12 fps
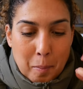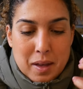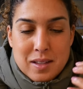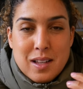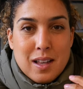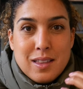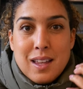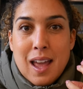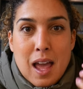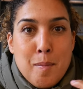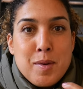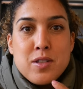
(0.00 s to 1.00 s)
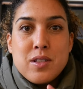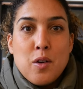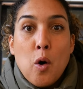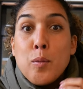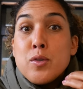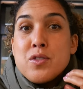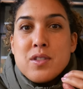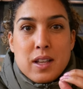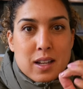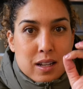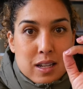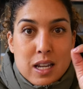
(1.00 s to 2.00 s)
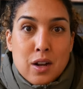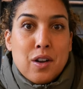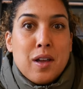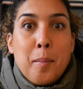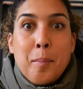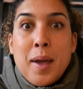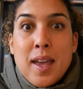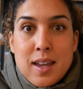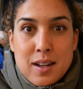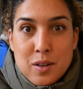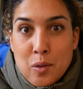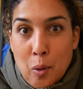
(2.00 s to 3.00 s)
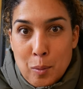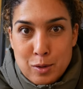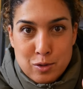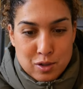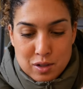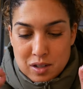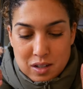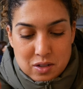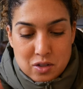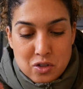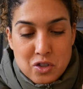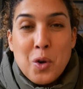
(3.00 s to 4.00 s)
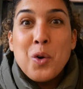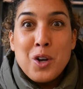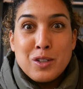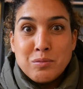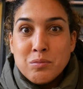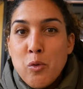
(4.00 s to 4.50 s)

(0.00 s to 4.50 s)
It's, the ham is almost like nearing a bacon, almost. That's so good.